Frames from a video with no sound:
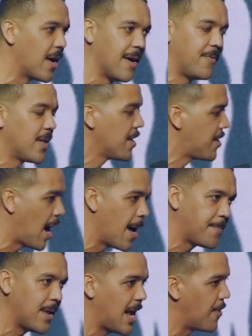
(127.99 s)
I feel
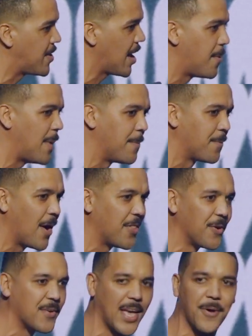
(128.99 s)
adopted. I would tell my
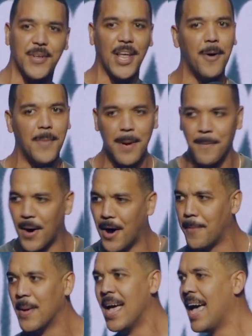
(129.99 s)
brothers. I would tell my mom.